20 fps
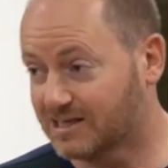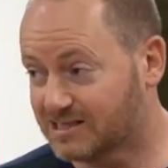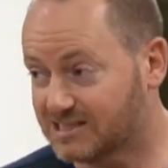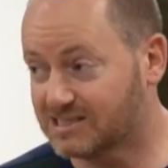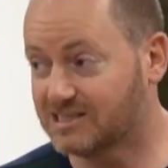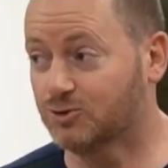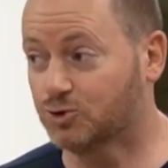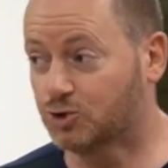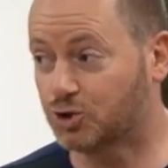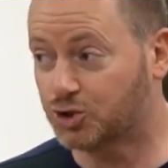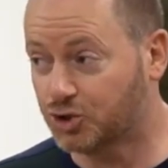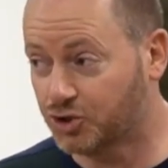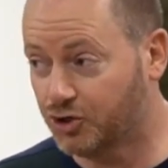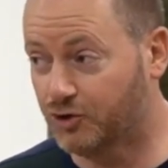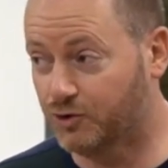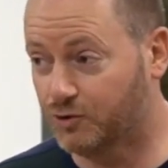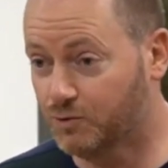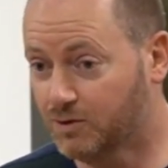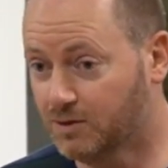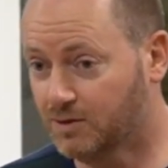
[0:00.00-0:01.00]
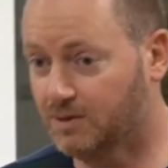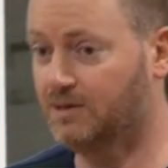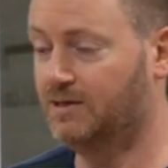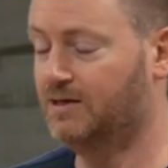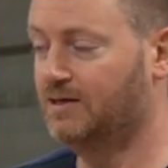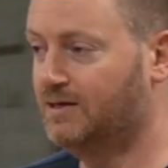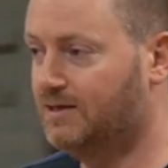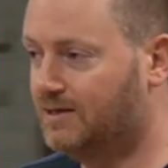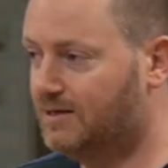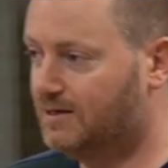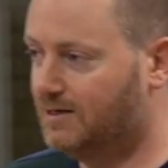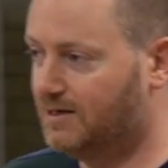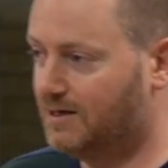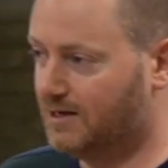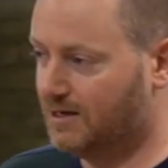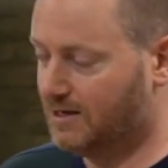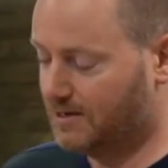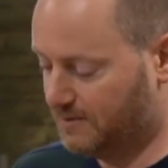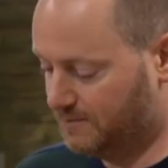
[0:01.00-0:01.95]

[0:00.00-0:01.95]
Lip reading: they're still true. We